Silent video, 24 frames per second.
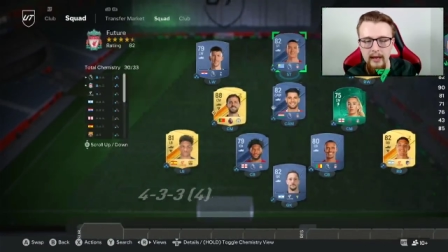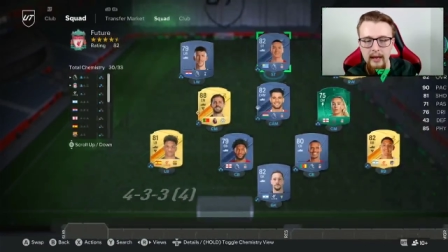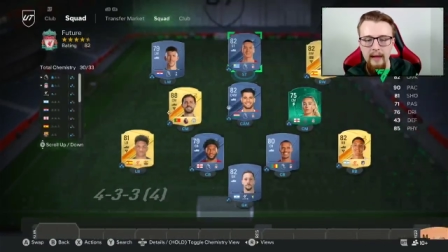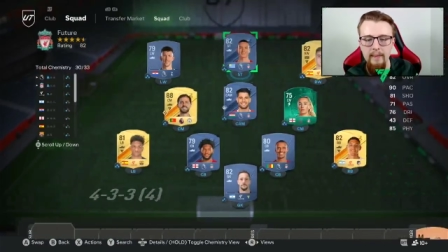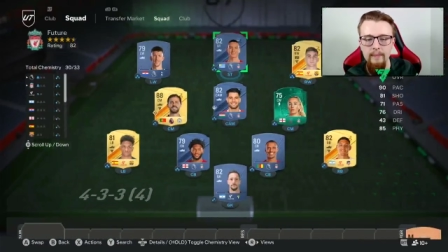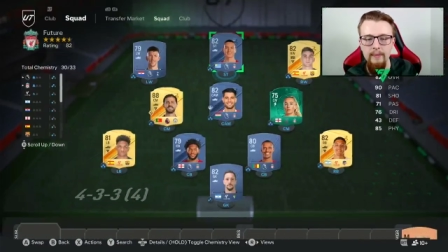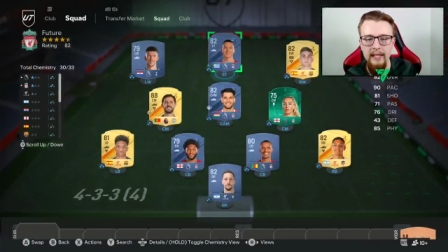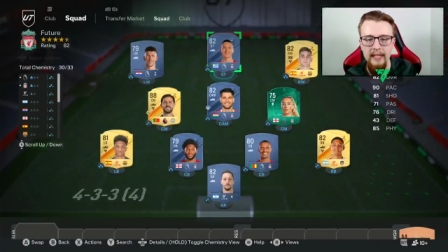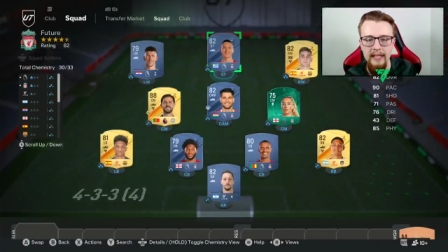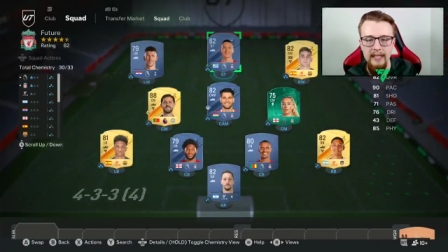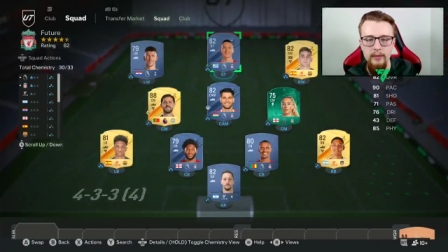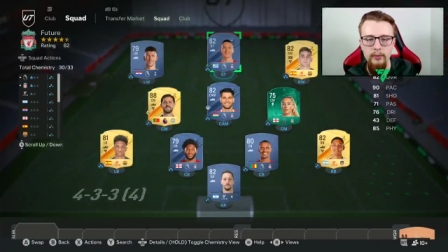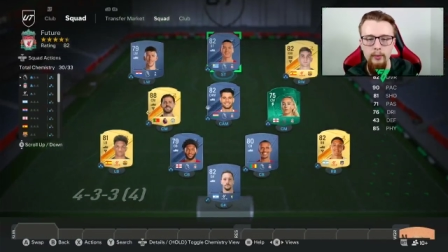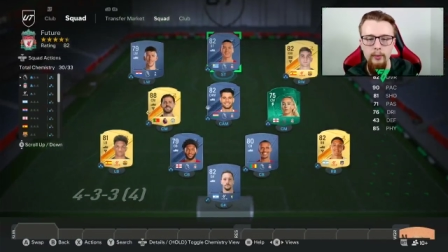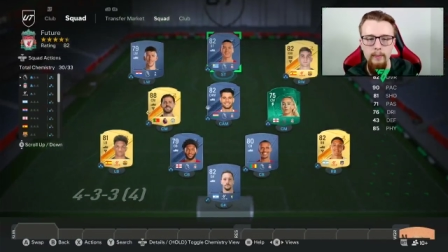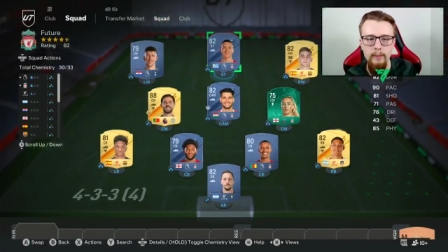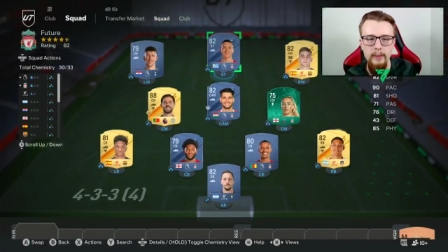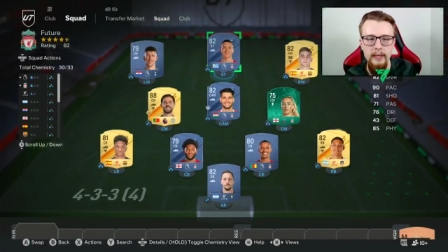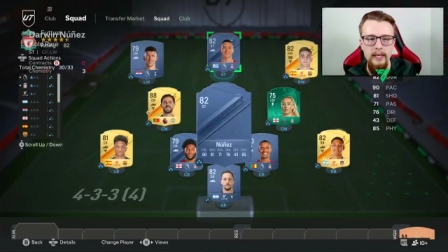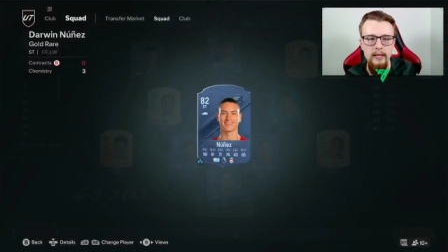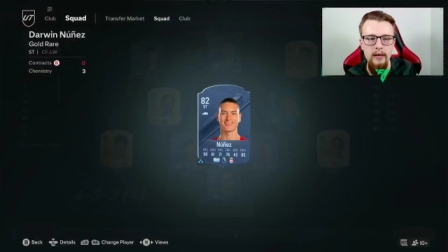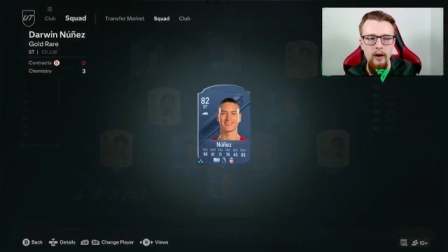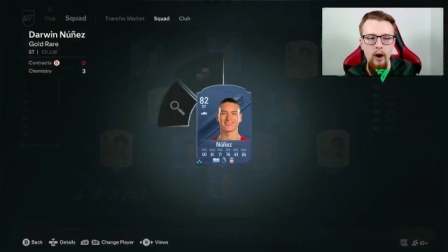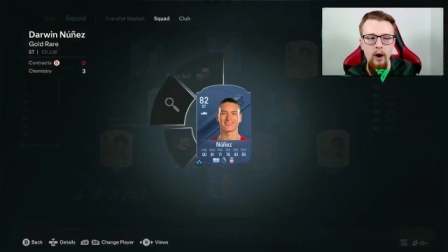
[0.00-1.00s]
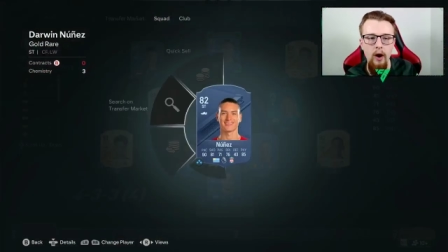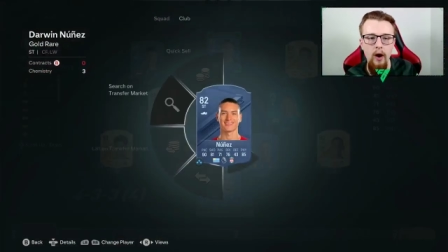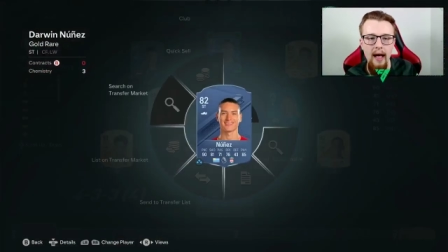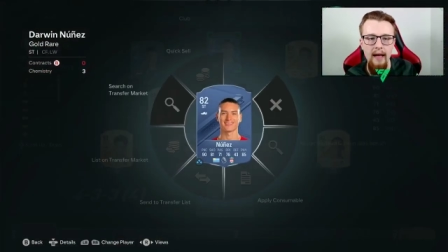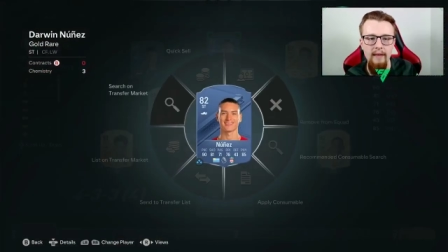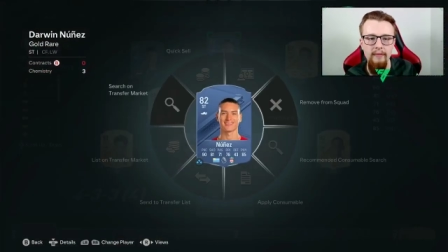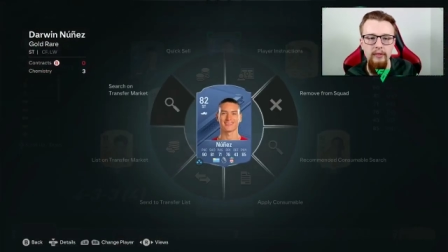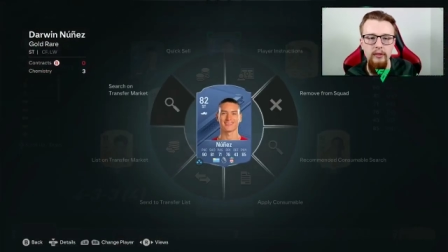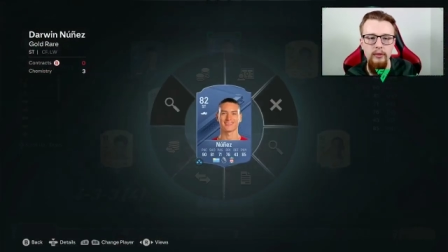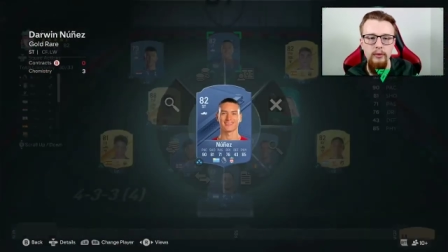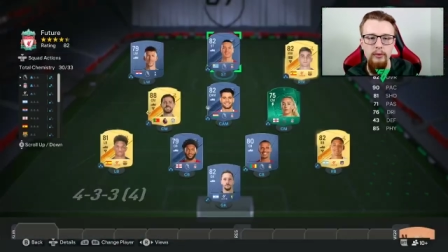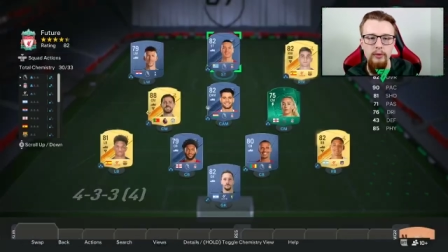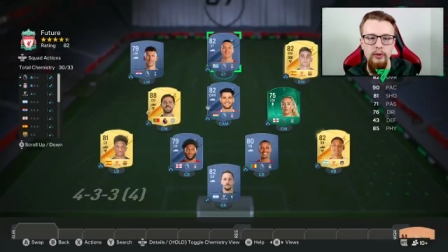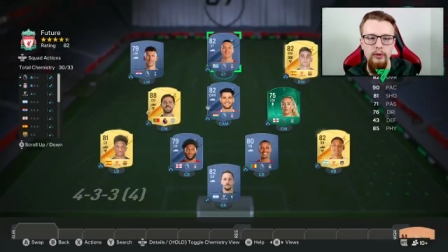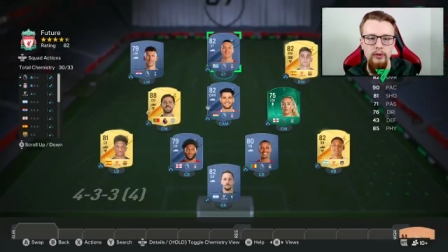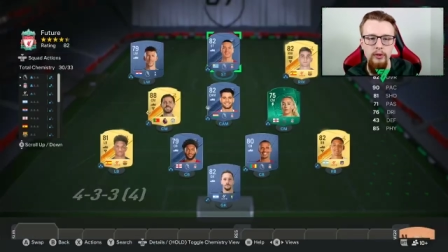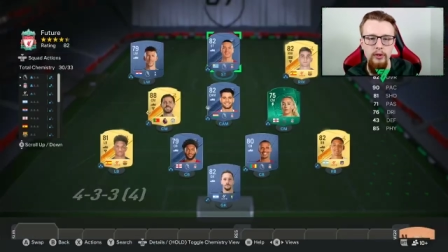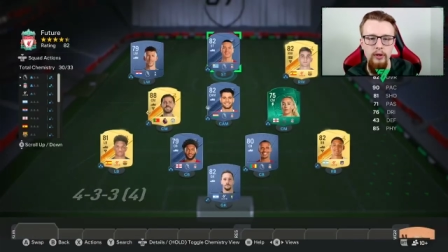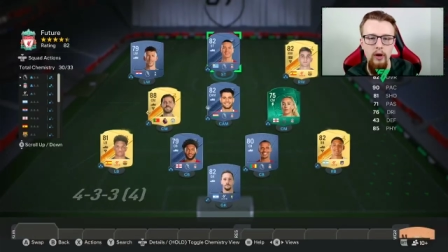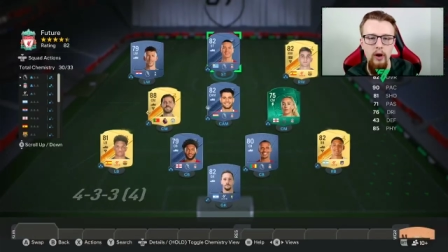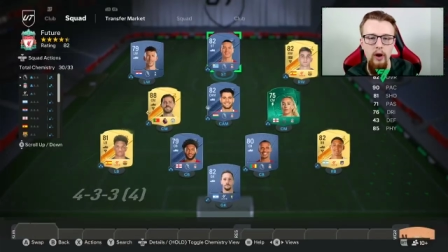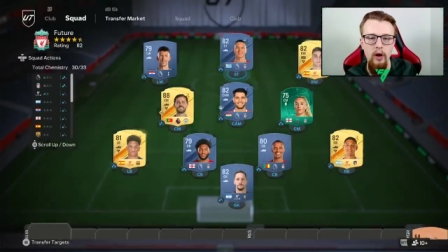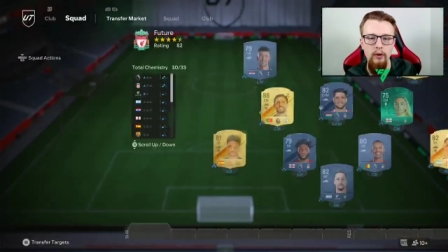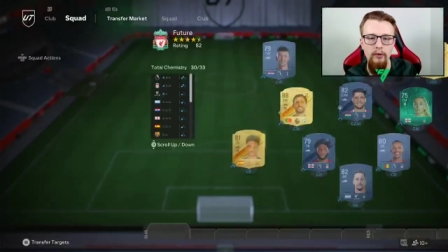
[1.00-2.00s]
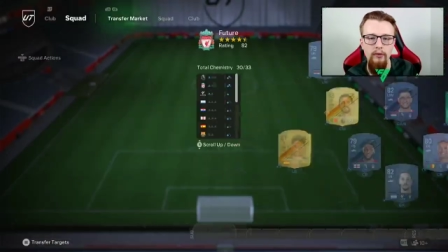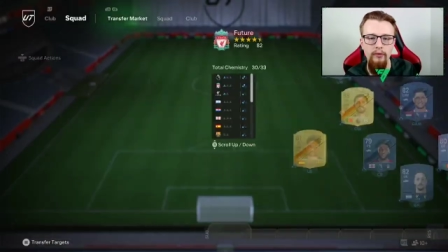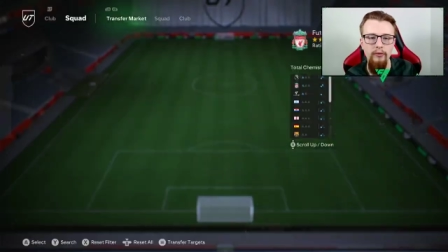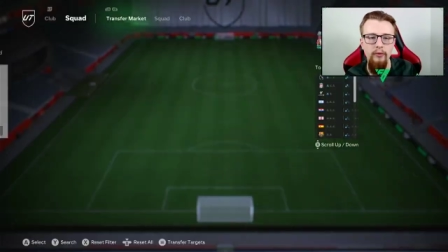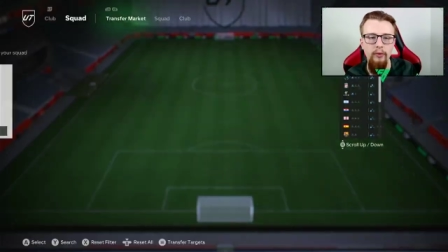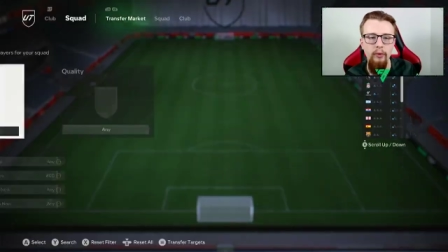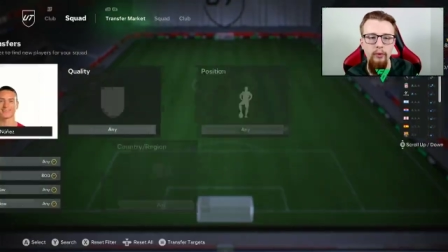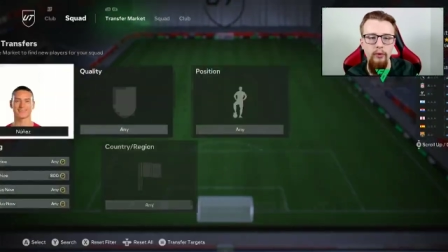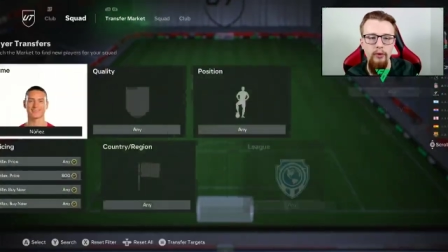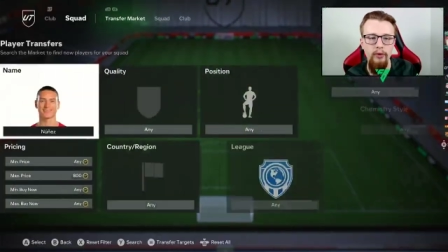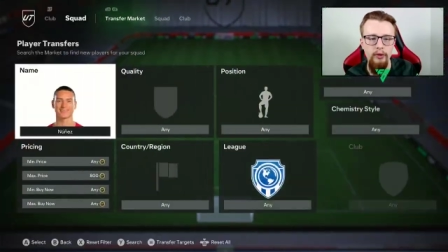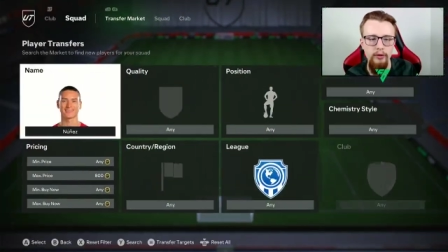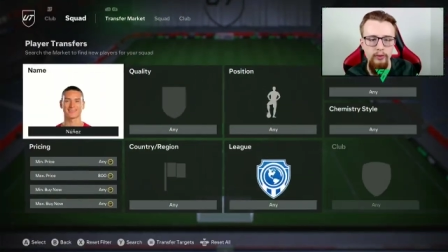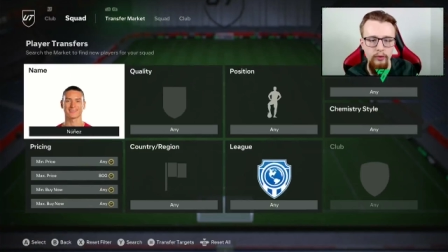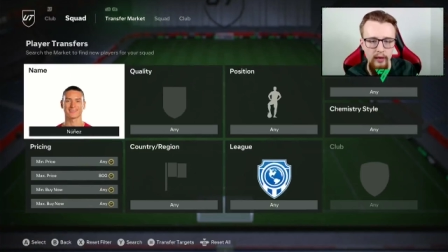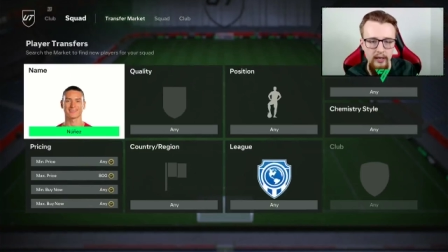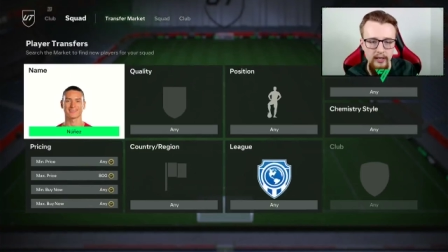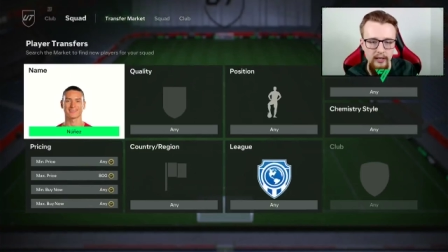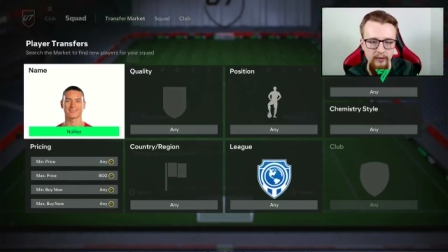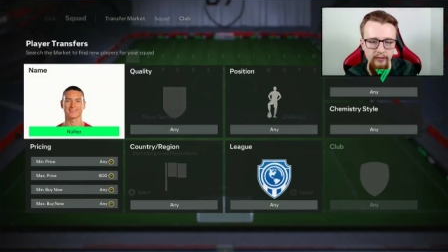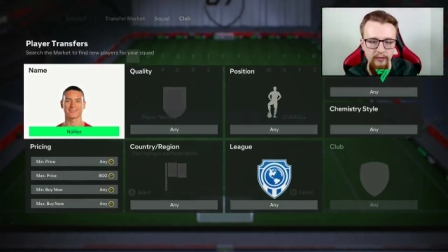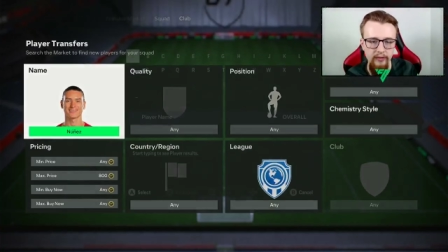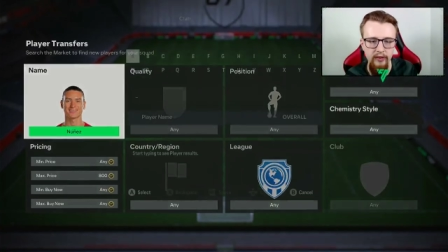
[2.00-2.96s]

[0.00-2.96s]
he will be our evolutions card for the striker for the